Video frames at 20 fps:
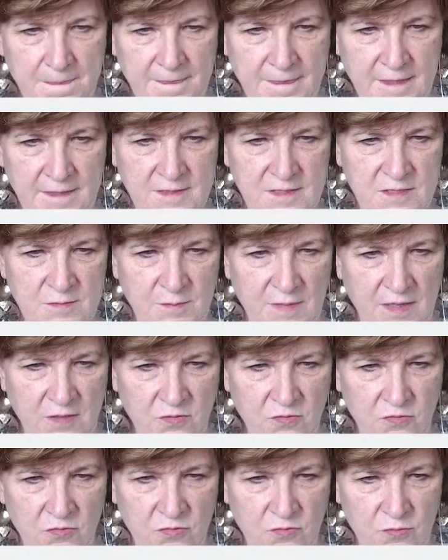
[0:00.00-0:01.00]
This is my
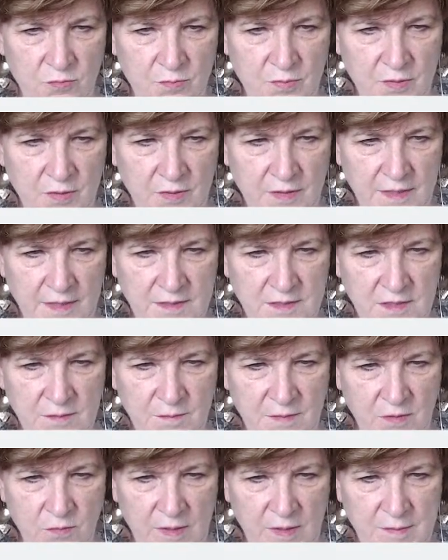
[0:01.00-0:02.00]
group. Okay, so
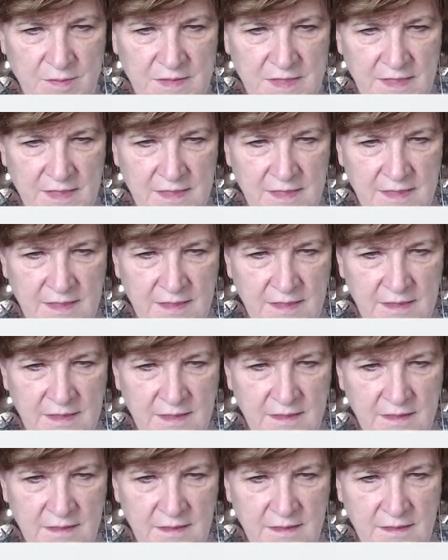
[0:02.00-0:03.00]
my website link.
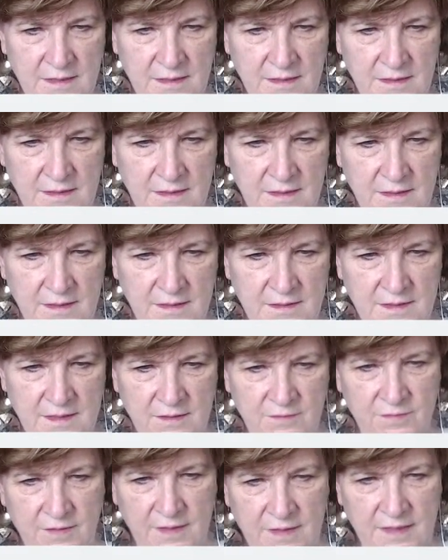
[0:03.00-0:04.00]
Let's see
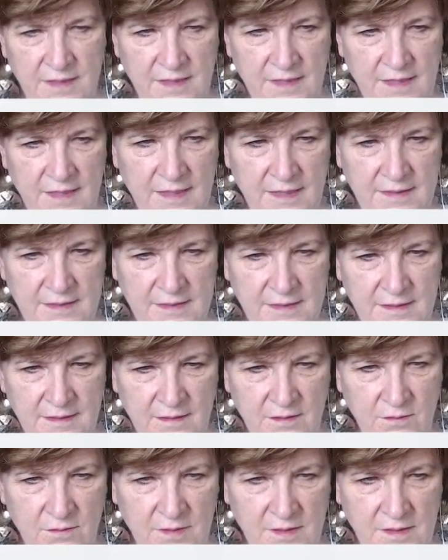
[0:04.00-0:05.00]
if I can add
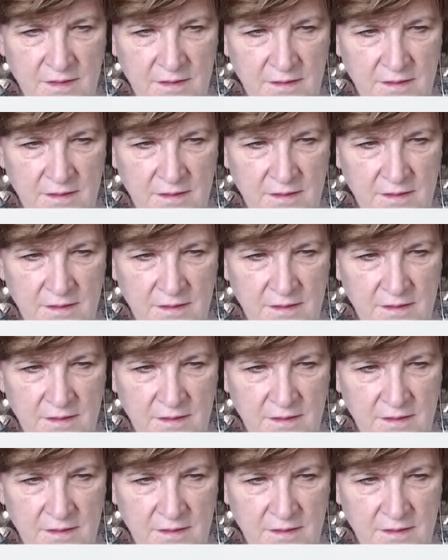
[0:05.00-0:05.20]
another one.